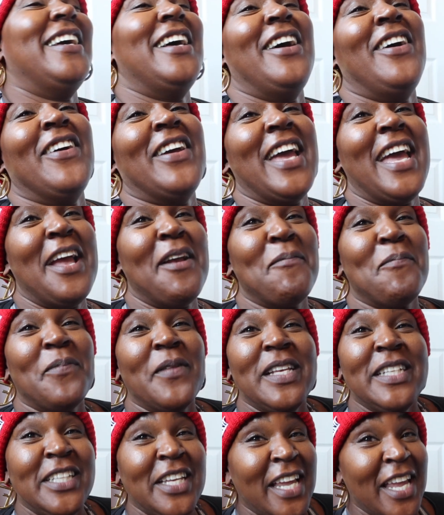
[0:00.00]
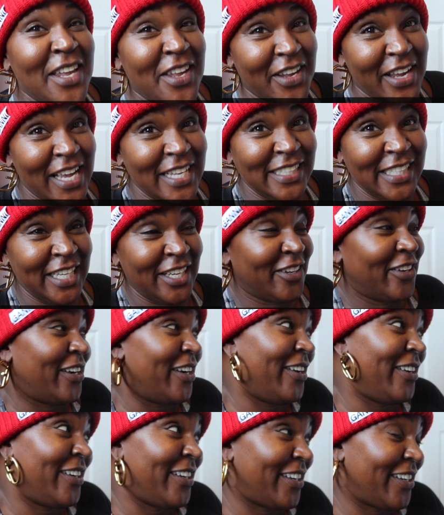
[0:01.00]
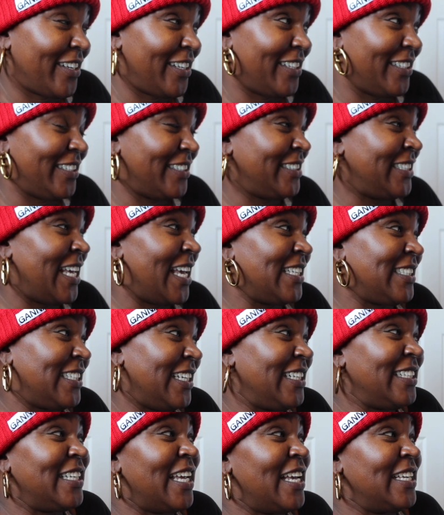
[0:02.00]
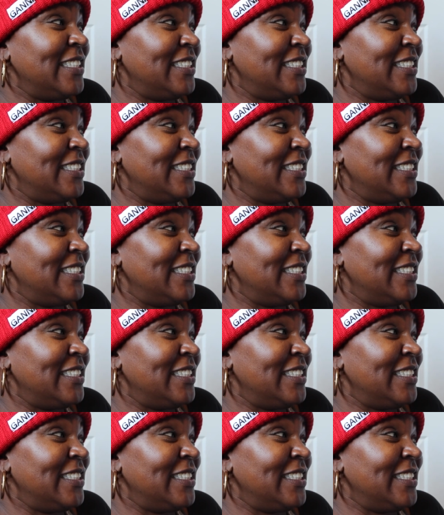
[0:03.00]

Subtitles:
Okay, so can you guys hear her? Testing.